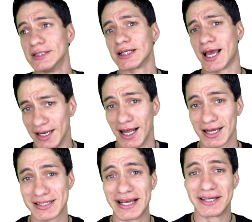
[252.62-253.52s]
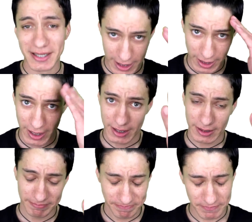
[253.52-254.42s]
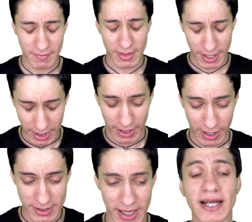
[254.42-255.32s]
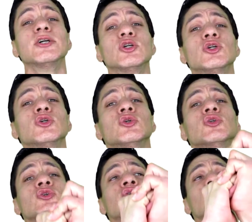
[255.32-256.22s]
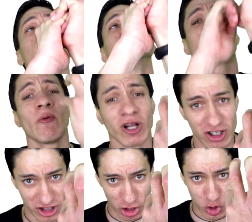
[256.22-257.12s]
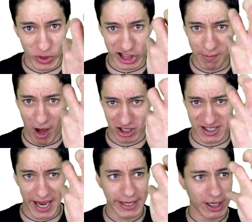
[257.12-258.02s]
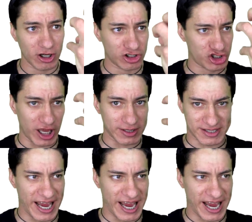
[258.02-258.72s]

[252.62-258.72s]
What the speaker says: Good luck, Zayn. Good luck, Zayn. Give him a little squishy ball, Zayn. You know, Zayn.